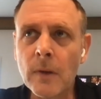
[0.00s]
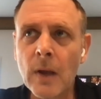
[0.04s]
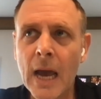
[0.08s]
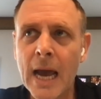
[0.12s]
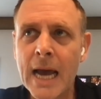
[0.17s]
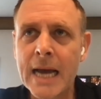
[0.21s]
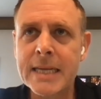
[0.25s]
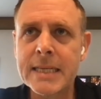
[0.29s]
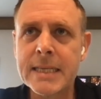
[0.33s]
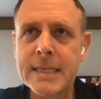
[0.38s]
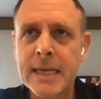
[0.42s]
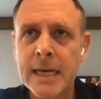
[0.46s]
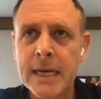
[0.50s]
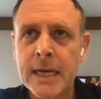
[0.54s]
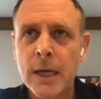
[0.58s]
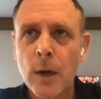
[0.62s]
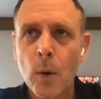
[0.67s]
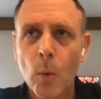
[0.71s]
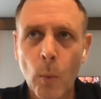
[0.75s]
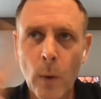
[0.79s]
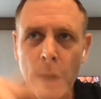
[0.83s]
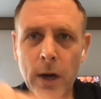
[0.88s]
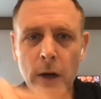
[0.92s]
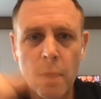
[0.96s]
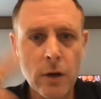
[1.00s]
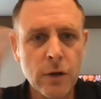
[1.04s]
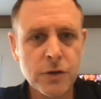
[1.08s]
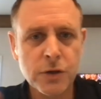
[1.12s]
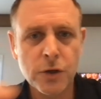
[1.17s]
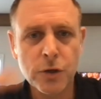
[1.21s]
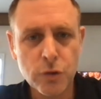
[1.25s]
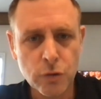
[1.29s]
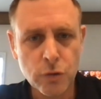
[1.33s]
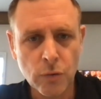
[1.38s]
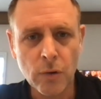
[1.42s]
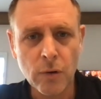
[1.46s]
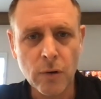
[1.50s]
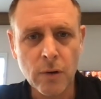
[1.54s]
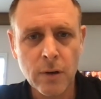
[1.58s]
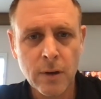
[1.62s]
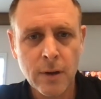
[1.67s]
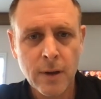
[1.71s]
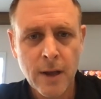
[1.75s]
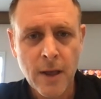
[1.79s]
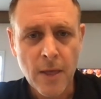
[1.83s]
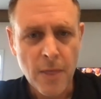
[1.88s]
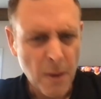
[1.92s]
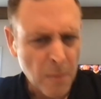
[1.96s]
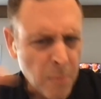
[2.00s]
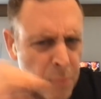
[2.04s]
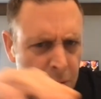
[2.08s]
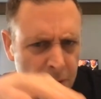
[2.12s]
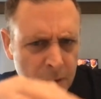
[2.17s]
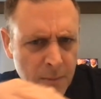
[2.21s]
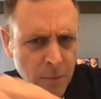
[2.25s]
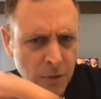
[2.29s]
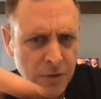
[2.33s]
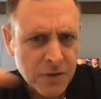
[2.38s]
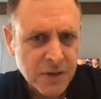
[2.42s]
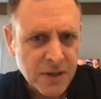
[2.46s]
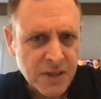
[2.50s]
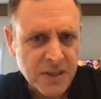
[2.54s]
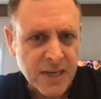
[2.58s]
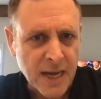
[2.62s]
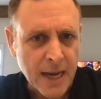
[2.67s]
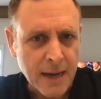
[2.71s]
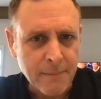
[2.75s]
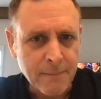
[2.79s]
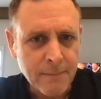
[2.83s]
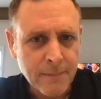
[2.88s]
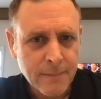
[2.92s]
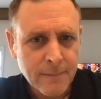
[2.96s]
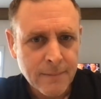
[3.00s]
And win, lose, or draw, they're pretty much the same.